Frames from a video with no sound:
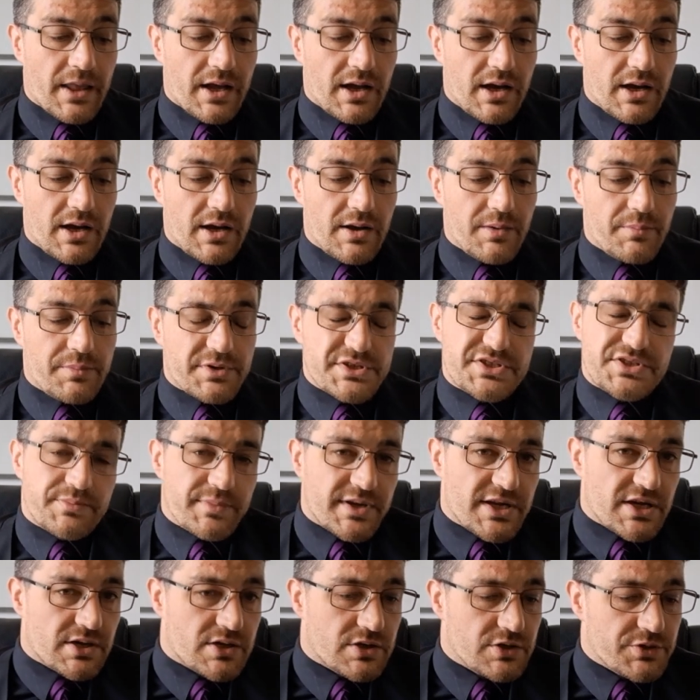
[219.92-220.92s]
But to
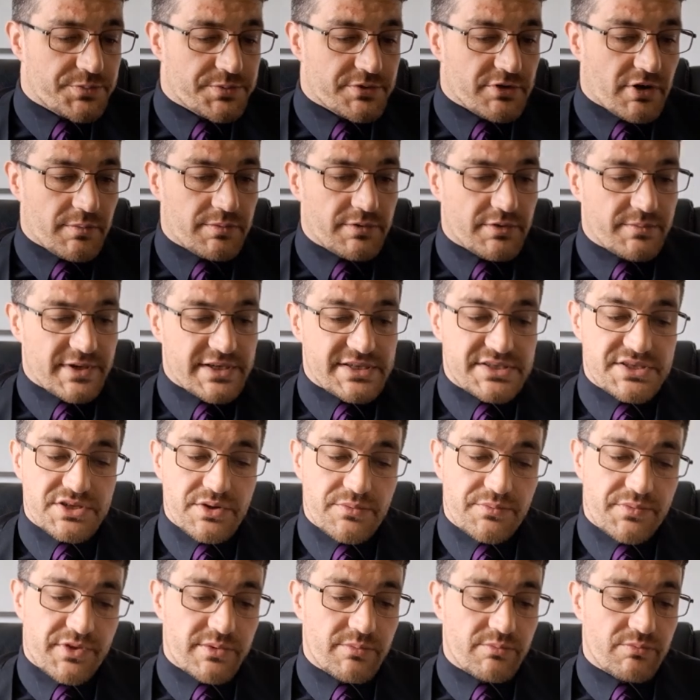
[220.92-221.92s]
me, a good problem is
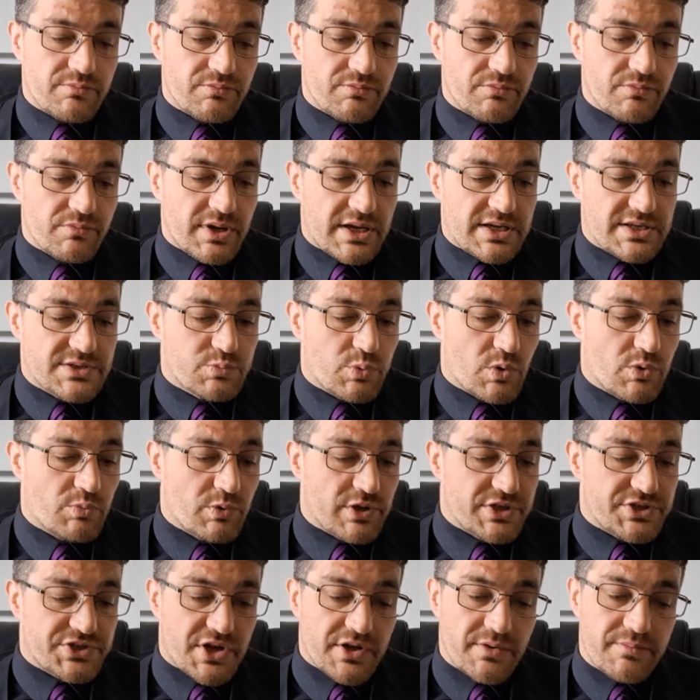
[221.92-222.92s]
one
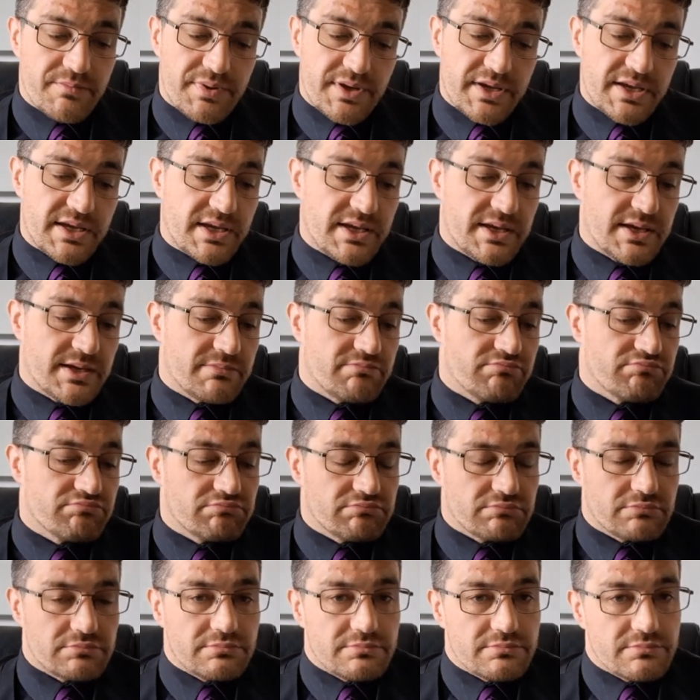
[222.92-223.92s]
which can be
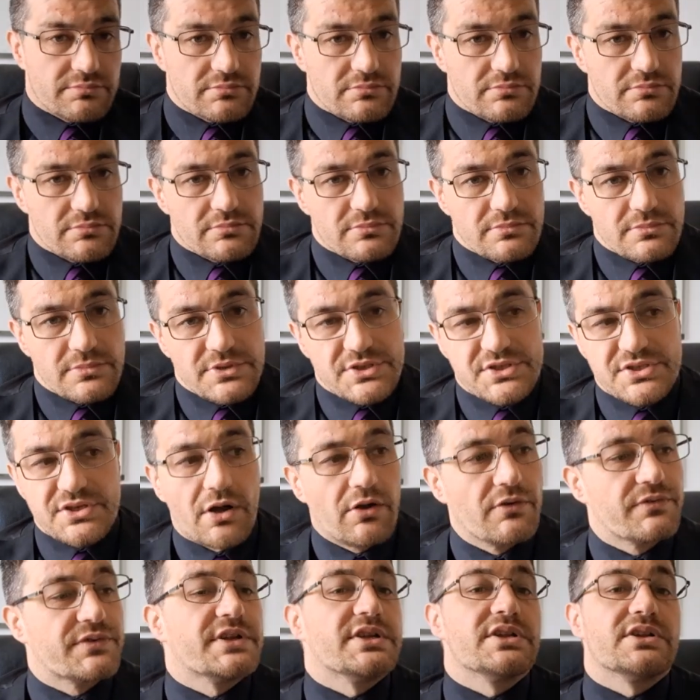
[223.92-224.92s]

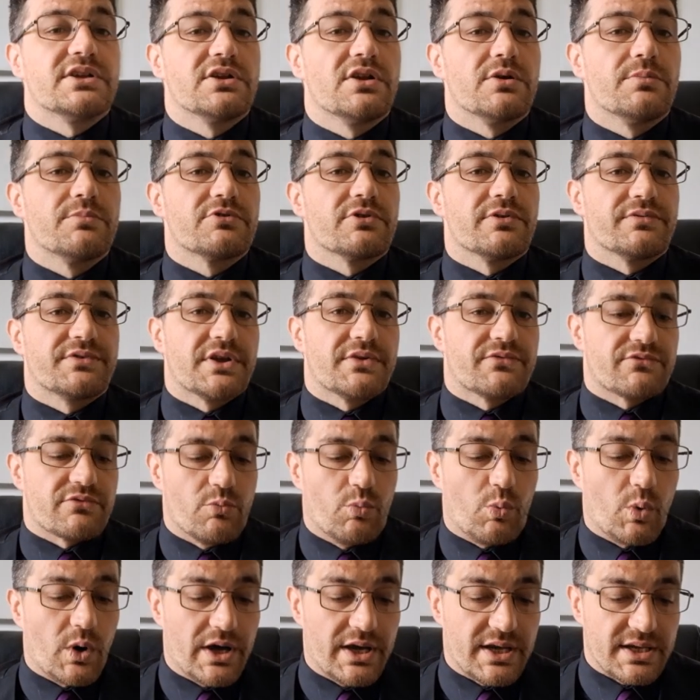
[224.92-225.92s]
solved in a number of
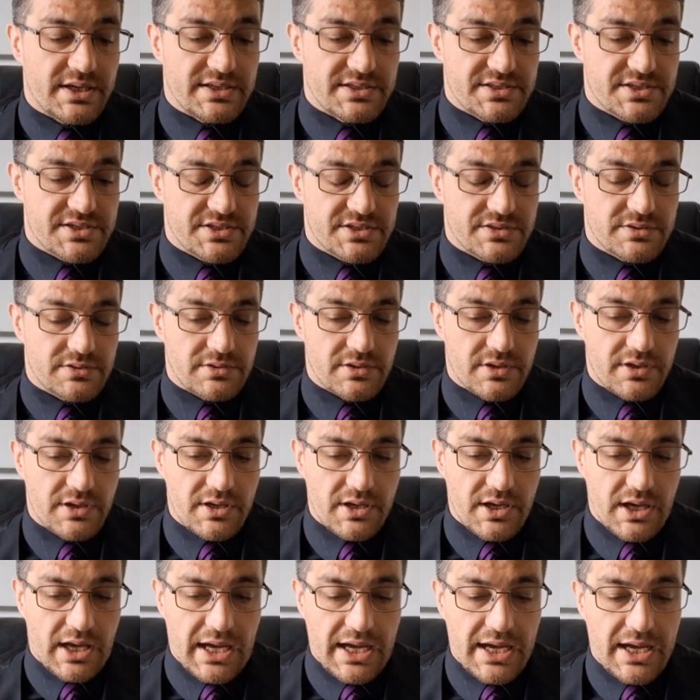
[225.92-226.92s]
different ways.
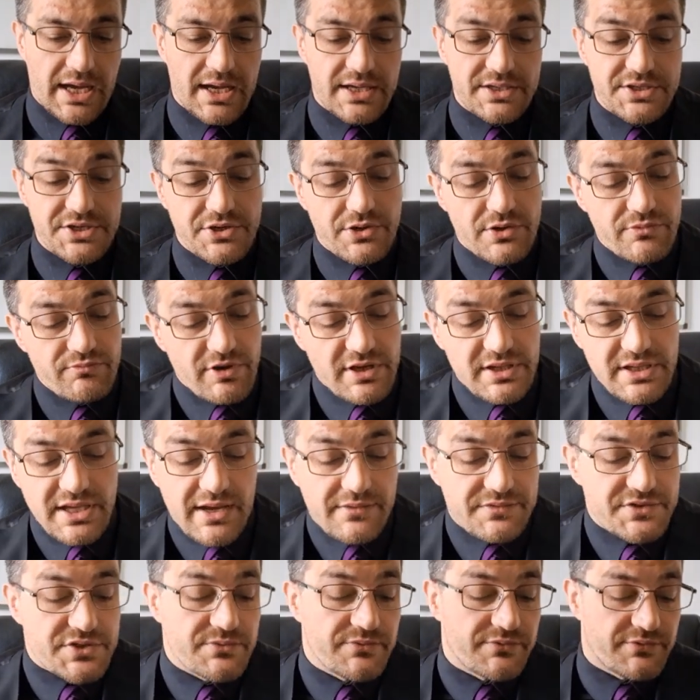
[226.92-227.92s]
And you can really
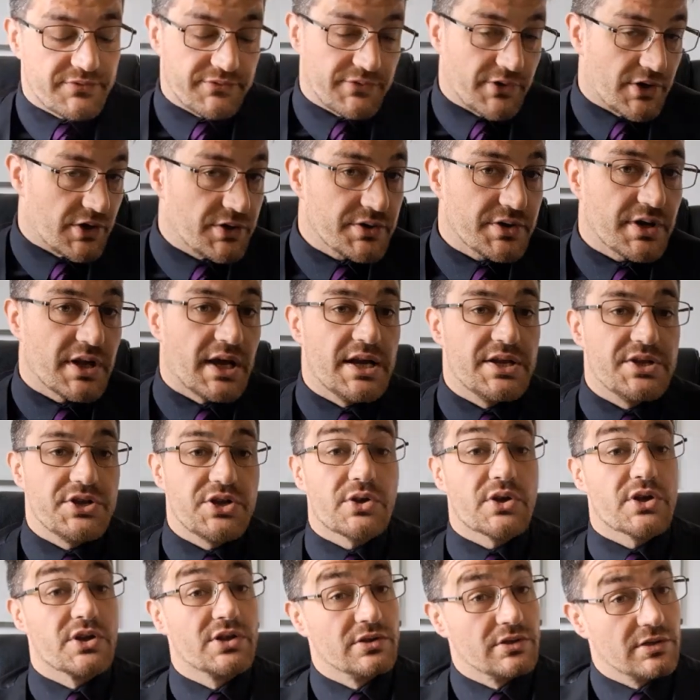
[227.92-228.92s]
have some fun and
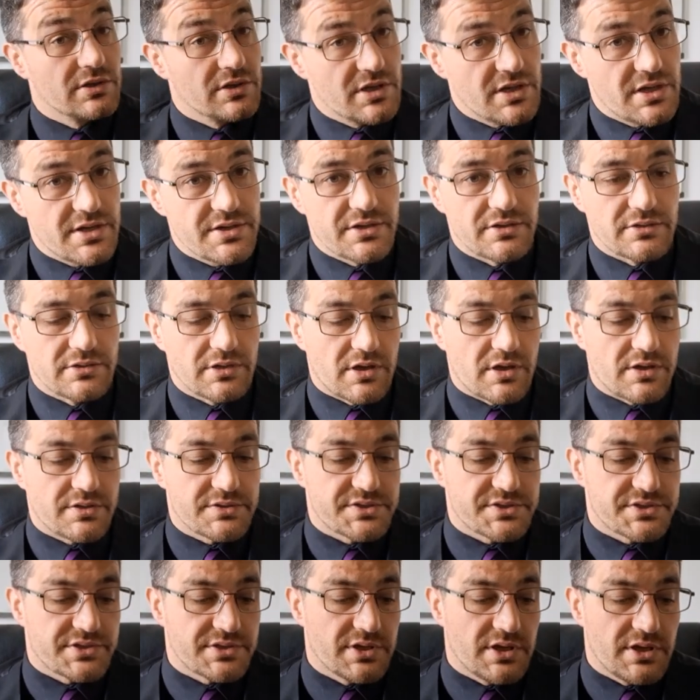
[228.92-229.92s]
you can learn a
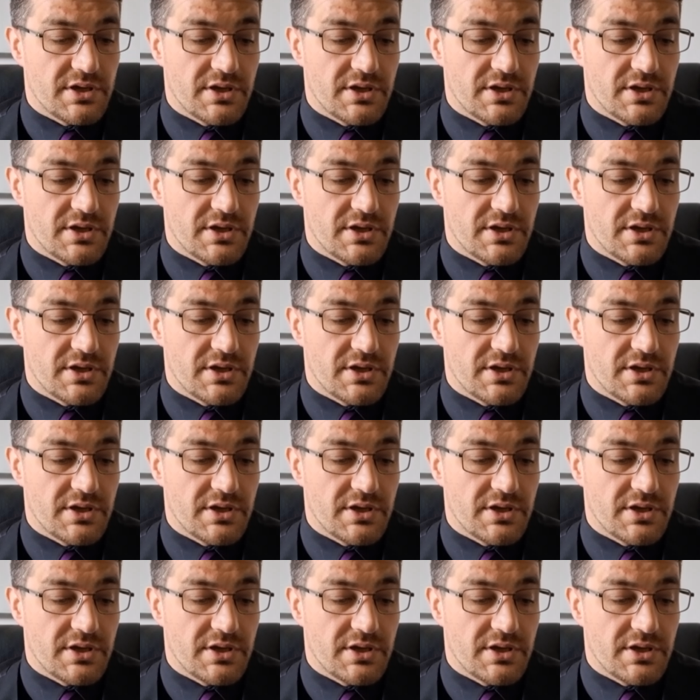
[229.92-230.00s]
lot